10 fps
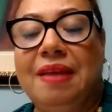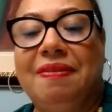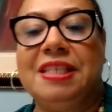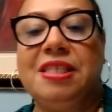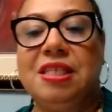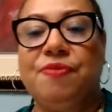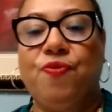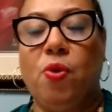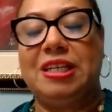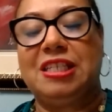This is
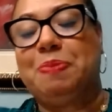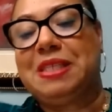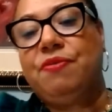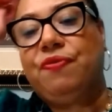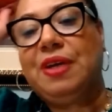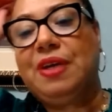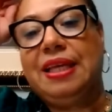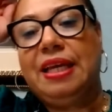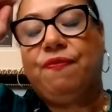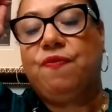for
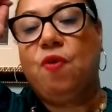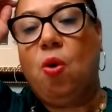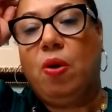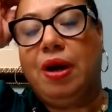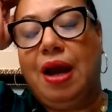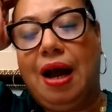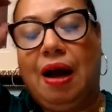specifically for